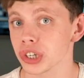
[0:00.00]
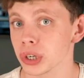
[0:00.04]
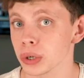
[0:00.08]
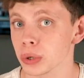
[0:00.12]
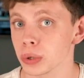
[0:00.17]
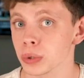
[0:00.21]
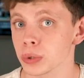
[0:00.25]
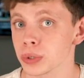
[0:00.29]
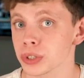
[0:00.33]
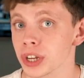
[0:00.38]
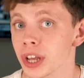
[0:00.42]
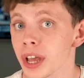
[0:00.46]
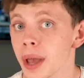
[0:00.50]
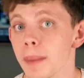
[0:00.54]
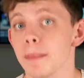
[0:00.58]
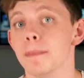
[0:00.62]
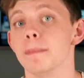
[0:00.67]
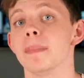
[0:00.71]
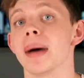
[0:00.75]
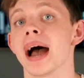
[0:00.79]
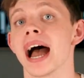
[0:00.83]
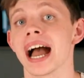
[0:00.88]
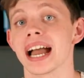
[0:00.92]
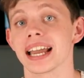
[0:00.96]
used
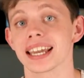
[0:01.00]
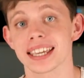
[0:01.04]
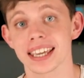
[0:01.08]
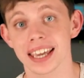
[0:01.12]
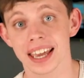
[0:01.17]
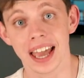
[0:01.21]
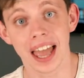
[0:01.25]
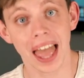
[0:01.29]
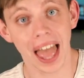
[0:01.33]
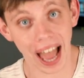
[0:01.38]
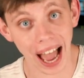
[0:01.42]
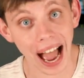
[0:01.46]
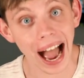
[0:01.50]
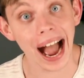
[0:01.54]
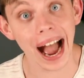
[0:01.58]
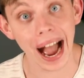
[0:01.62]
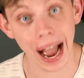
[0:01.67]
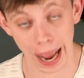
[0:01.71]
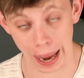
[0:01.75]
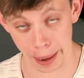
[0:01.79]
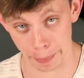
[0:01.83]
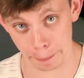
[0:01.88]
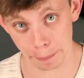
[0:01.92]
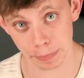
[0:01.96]
Mac
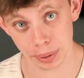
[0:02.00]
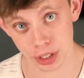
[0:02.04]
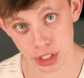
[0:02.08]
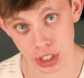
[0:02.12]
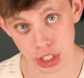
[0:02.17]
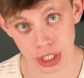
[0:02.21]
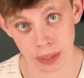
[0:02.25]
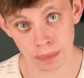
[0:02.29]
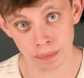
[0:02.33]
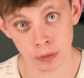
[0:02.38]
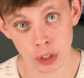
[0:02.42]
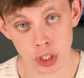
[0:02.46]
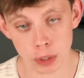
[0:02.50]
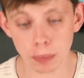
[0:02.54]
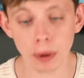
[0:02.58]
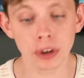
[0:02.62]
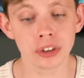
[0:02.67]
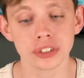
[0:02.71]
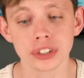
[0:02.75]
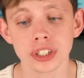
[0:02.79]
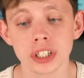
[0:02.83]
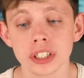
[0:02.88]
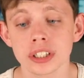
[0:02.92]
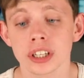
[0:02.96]
apps.
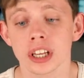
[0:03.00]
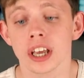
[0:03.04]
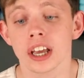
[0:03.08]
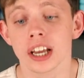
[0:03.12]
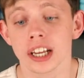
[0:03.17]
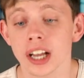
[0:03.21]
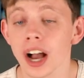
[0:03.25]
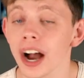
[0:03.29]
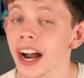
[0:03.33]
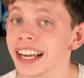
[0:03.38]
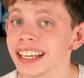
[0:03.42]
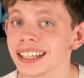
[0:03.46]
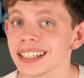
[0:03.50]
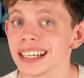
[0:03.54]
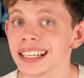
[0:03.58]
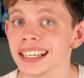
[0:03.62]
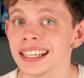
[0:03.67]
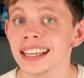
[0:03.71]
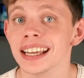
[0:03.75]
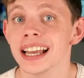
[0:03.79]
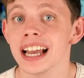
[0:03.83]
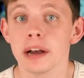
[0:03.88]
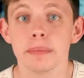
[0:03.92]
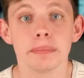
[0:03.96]
Sponsored
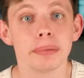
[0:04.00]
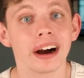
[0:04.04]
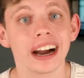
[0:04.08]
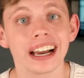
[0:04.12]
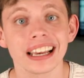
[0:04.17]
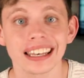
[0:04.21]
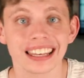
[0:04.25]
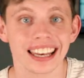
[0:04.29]
kindly by